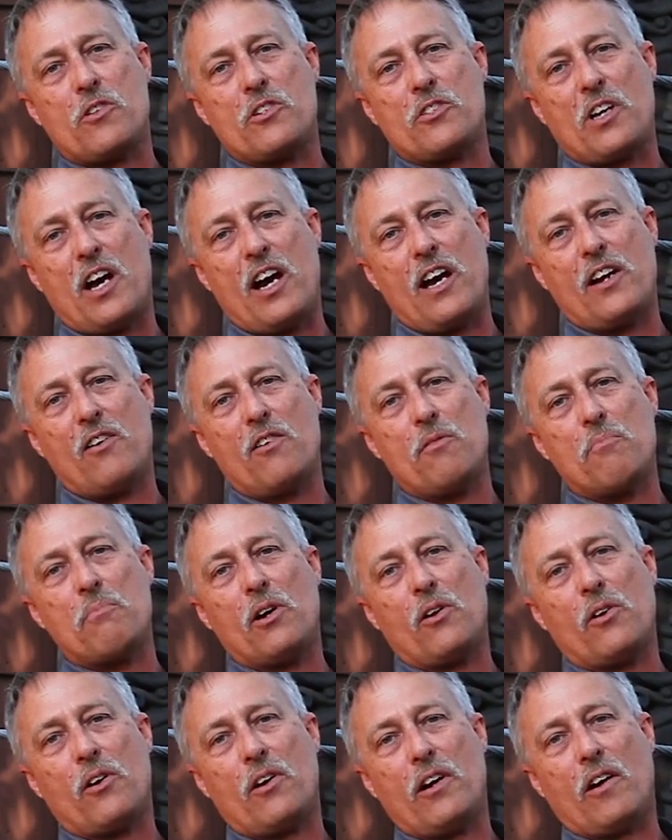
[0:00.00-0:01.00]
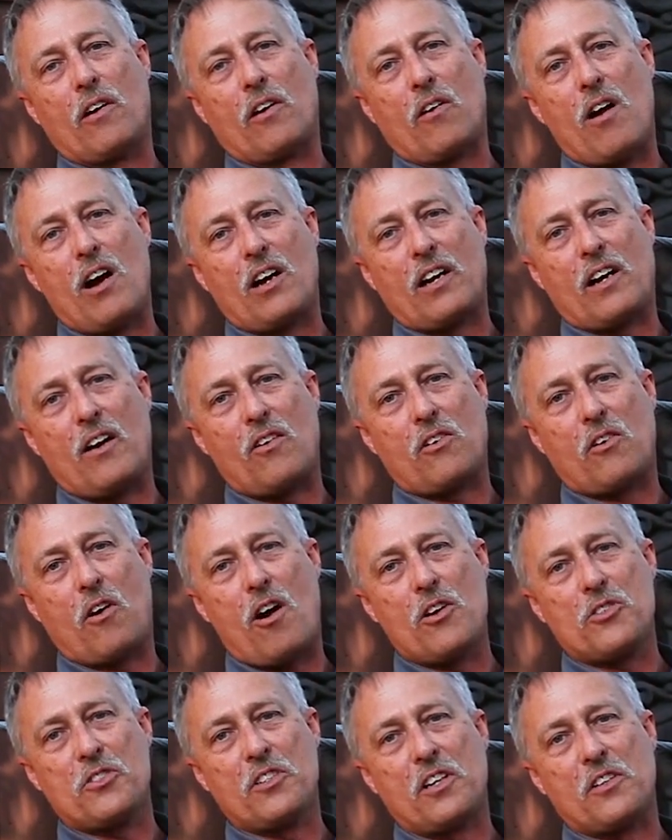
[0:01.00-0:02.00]
designer, and builder here at Crocodile
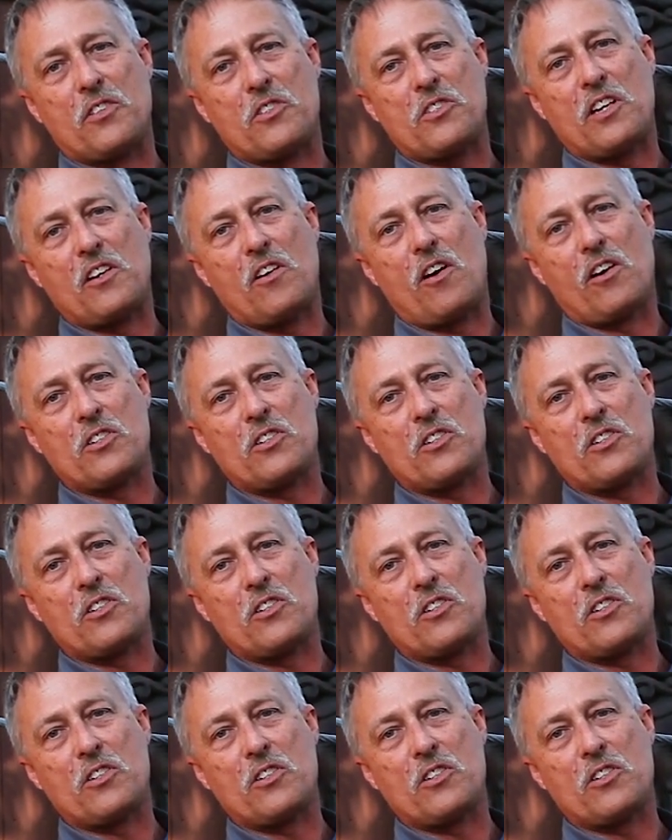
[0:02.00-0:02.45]
Crossing at the St.